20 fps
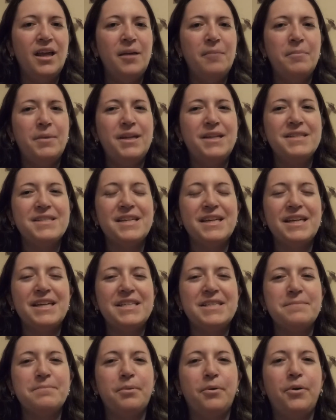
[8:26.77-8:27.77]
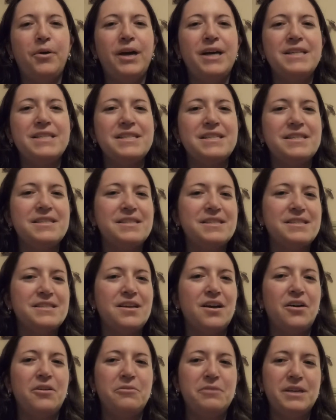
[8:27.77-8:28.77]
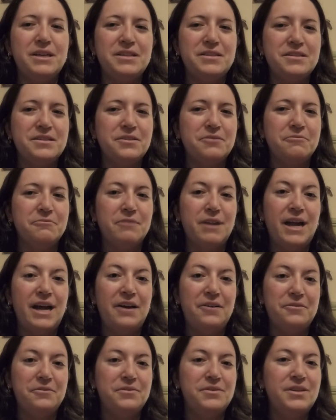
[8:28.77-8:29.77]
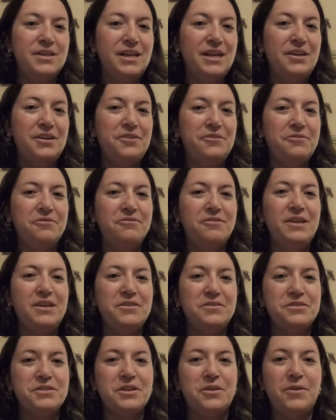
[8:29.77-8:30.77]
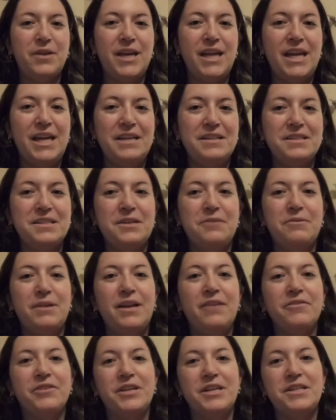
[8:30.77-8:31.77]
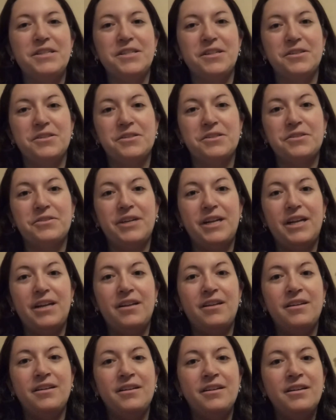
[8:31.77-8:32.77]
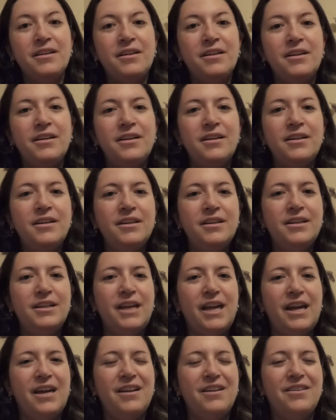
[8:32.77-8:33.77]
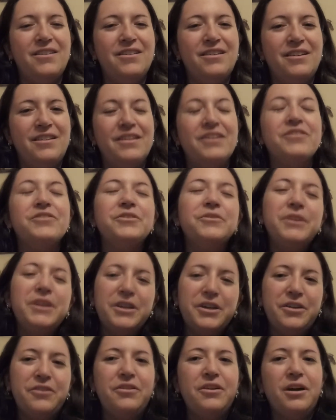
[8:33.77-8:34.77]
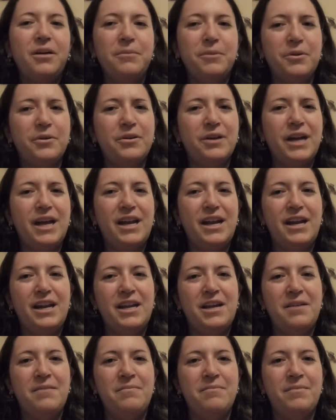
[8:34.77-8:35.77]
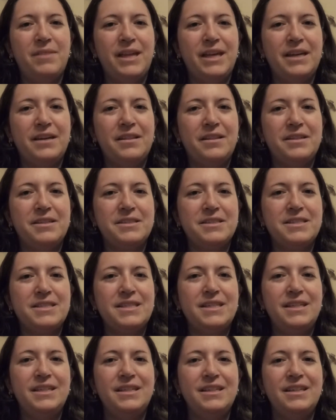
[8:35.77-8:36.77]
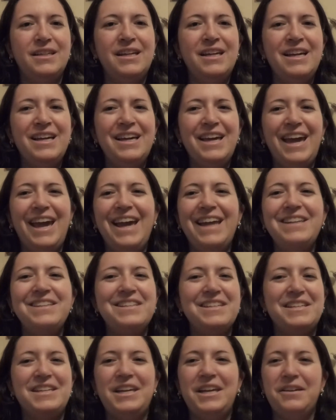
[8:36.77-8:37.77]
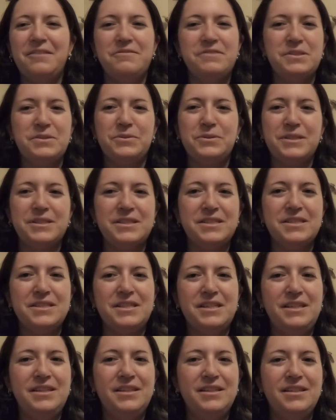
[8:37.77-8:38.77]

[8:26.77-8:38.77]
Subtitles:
But it's like his presence is always around, and you feel so uneasy whenever he's on screen. And they're doing a good job creating him like this entity of sorts.